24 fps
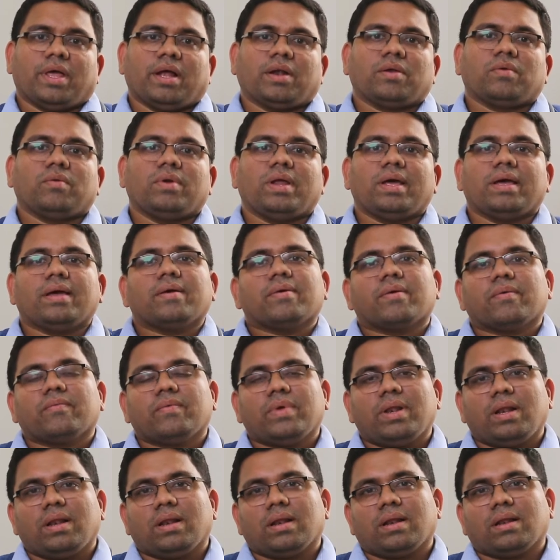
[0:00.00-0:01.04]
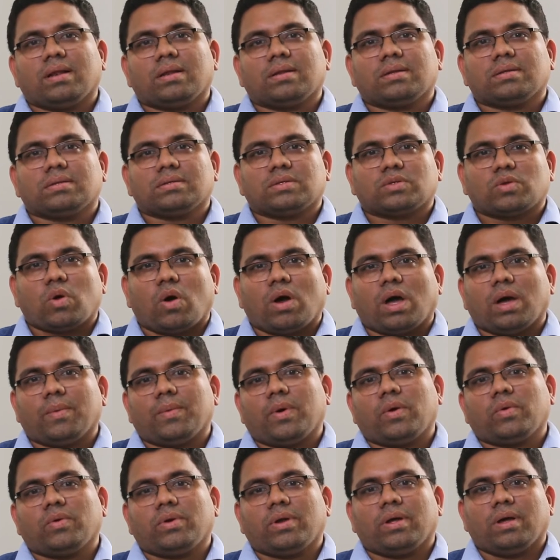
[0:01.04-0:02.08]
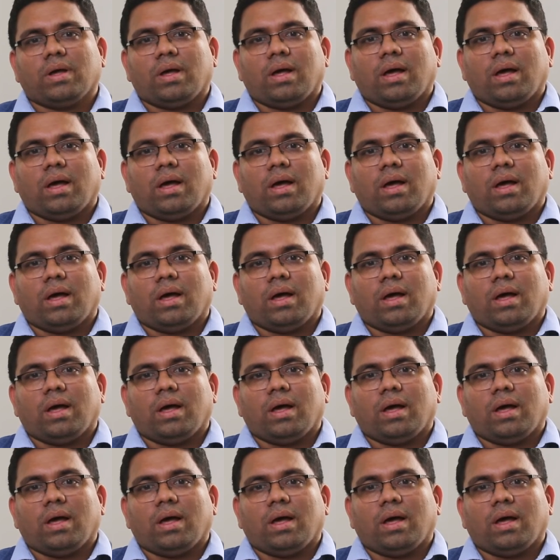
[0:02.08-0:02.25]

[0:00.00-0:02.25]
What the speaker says: And today we'll talk about